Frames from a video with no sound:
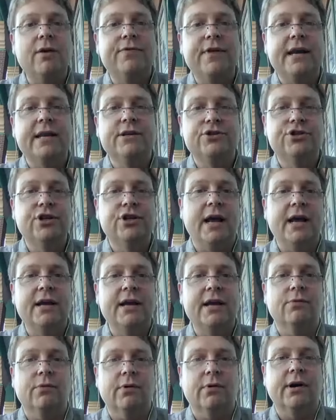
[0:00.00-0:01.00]
that in
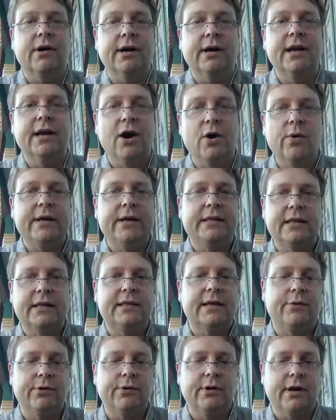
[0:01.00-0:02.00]
January, knowing that
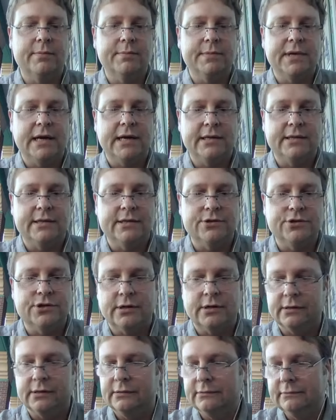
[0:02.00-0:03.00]
they were going to update it this year.